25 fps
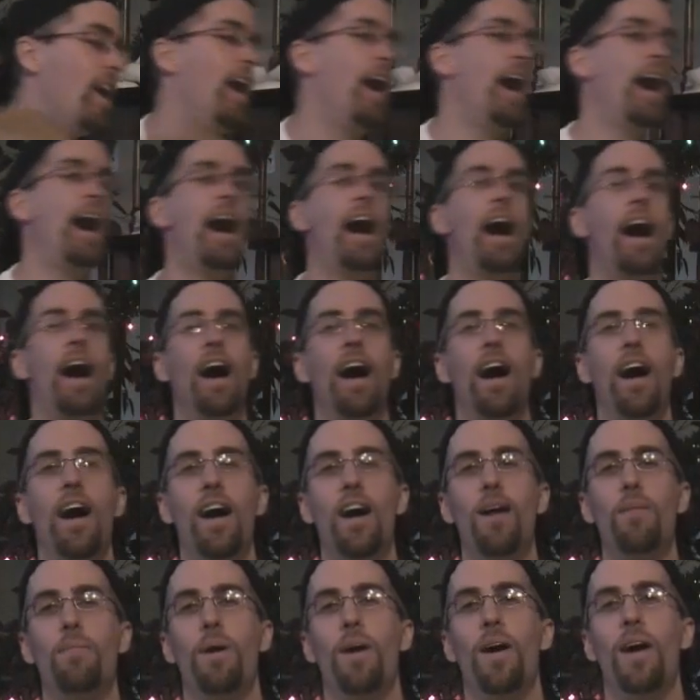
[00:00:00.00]

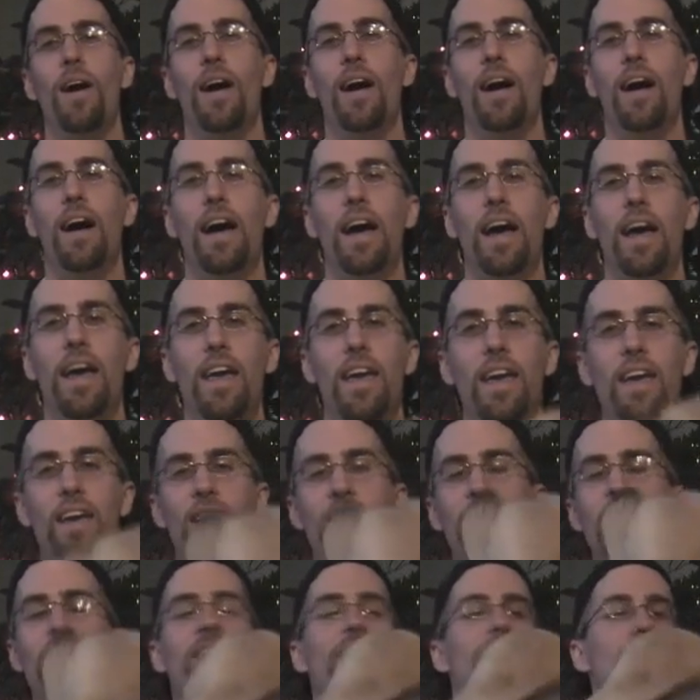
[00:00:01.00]
Oh, boy!
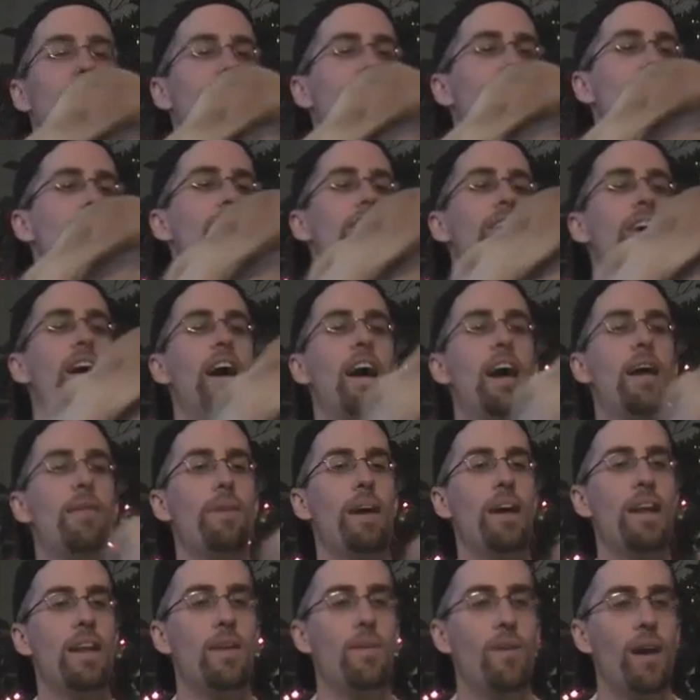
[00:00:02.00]
It's dinner
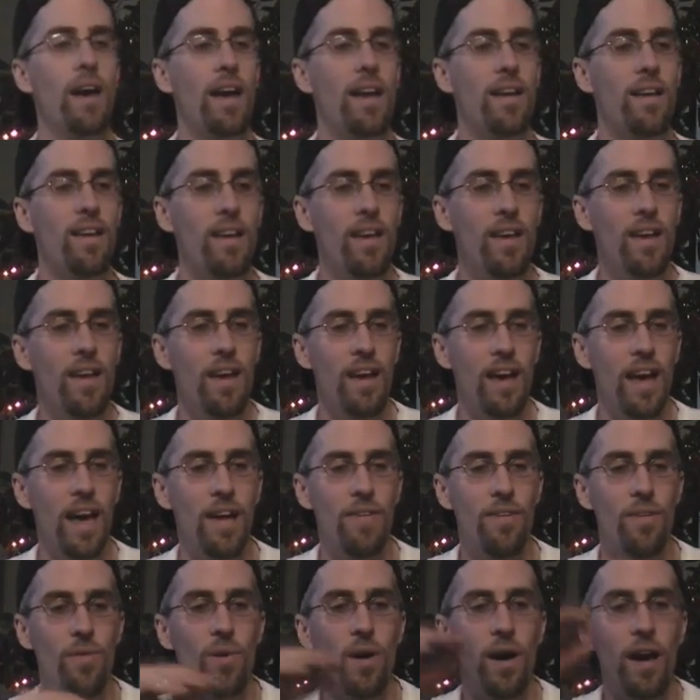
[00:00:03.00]
time. Anyway,
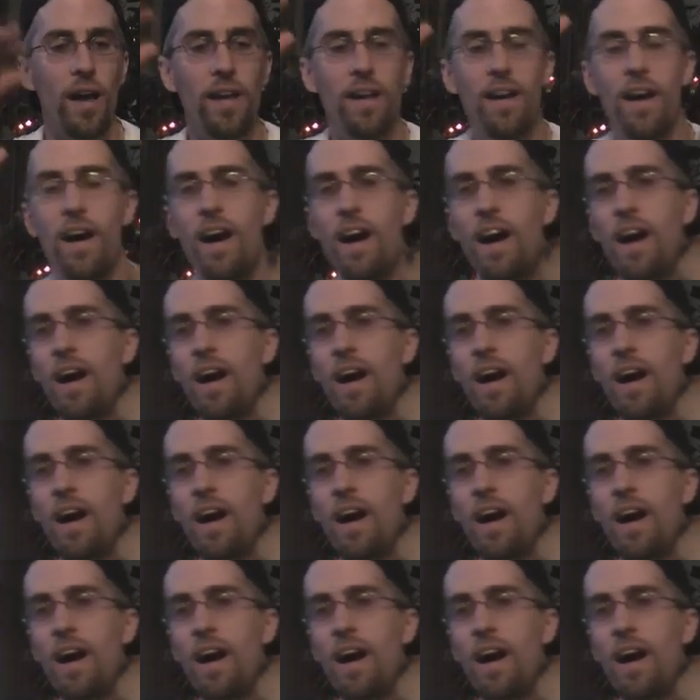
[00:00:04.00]
everyone,